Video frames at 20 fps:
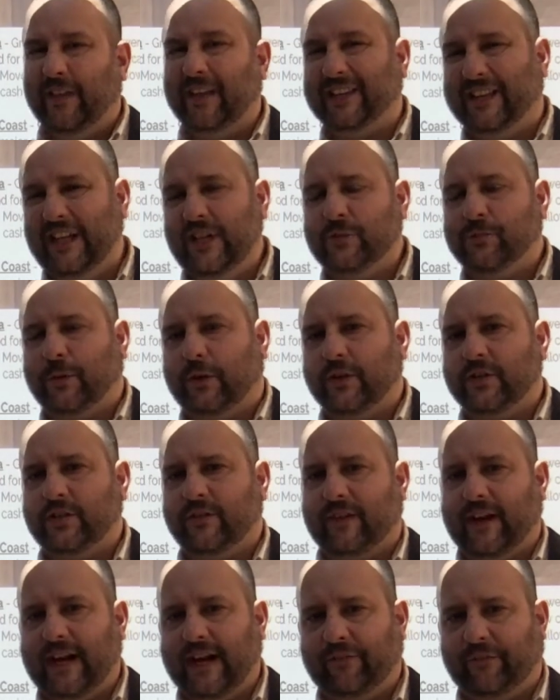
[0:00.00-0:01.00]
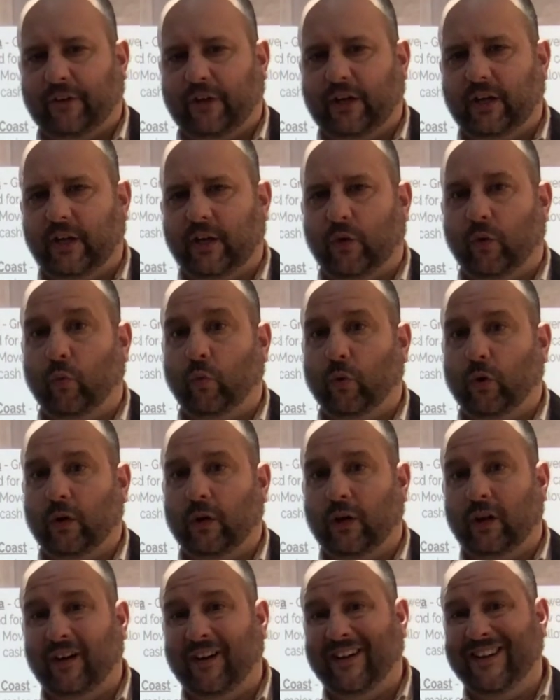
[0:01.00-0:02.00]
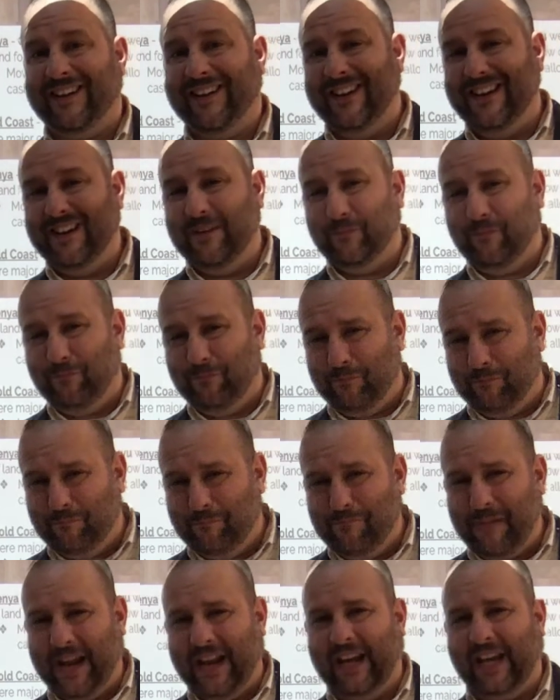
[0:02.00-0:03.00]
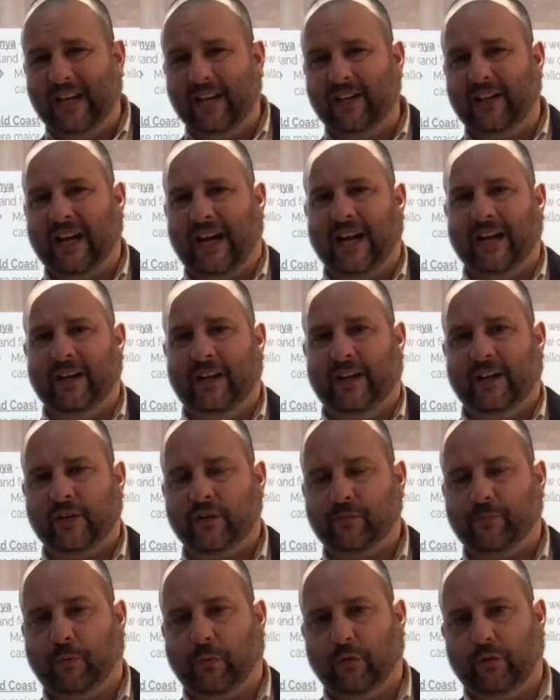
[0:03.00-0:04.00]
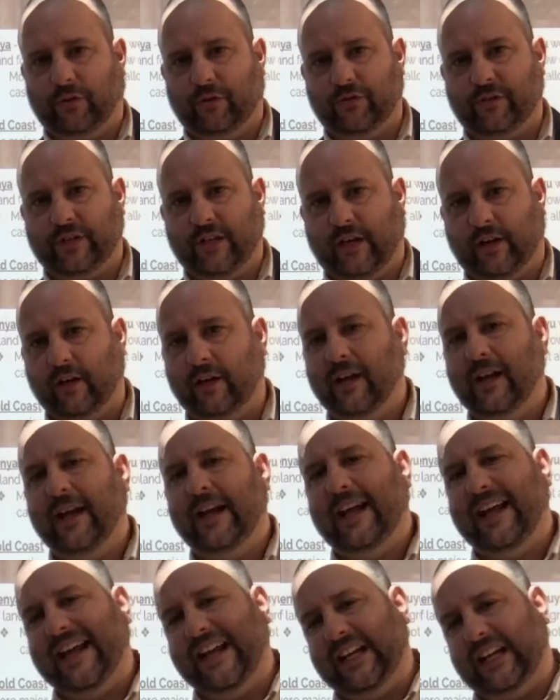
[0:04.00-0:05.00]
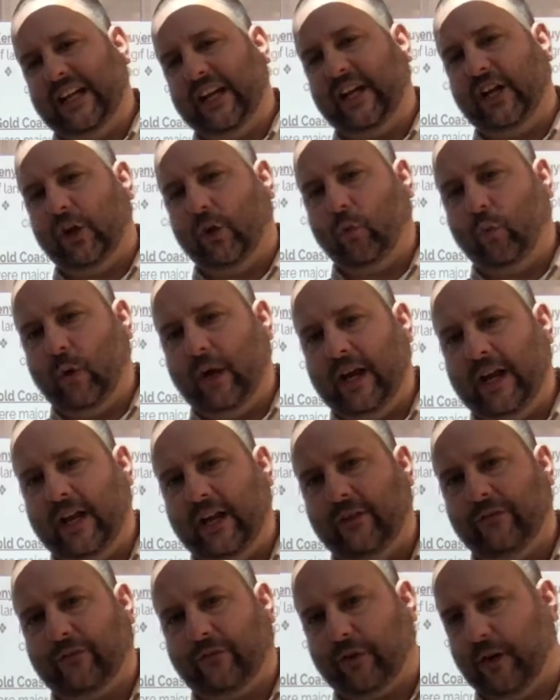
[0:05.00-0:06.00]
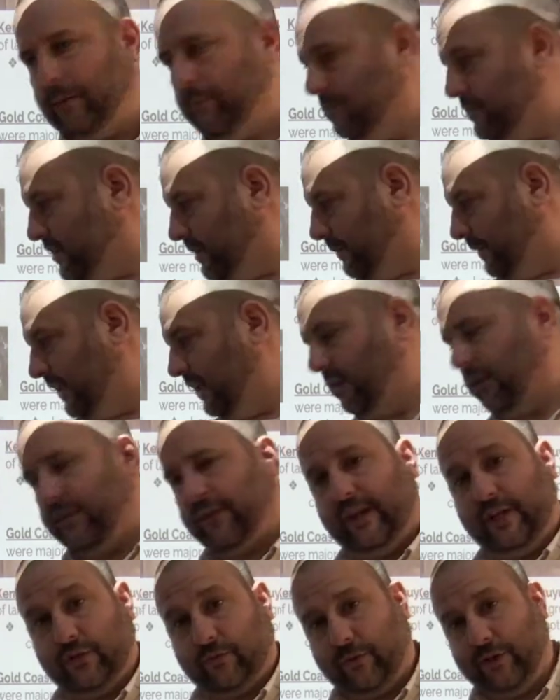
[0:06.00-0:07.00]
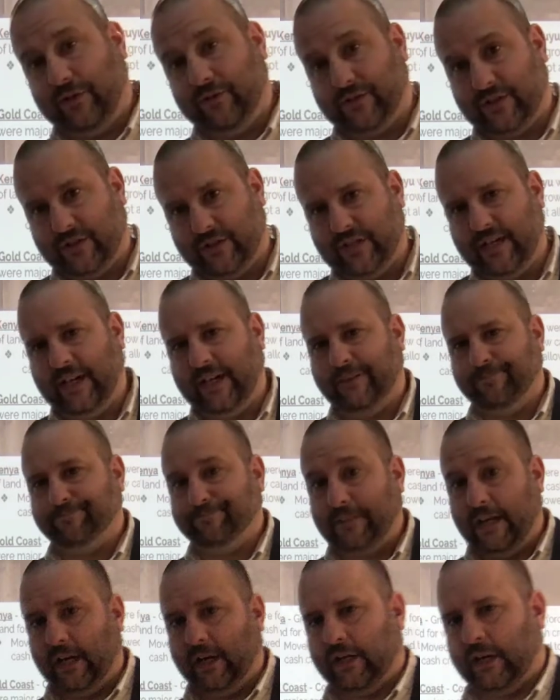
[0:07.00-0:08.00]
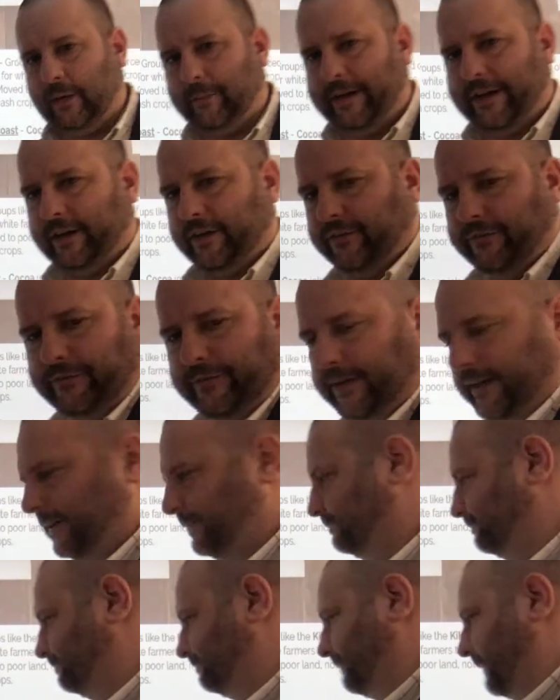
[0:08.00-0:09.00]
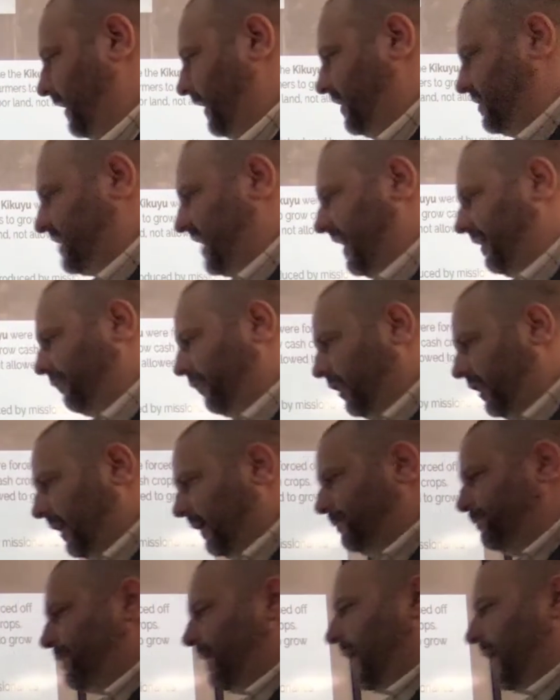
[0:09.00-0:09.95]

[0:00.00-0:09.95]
these parts of Africa were main cotton exporters there and getting away from some of the other things we're used to seeing come out of East Africa.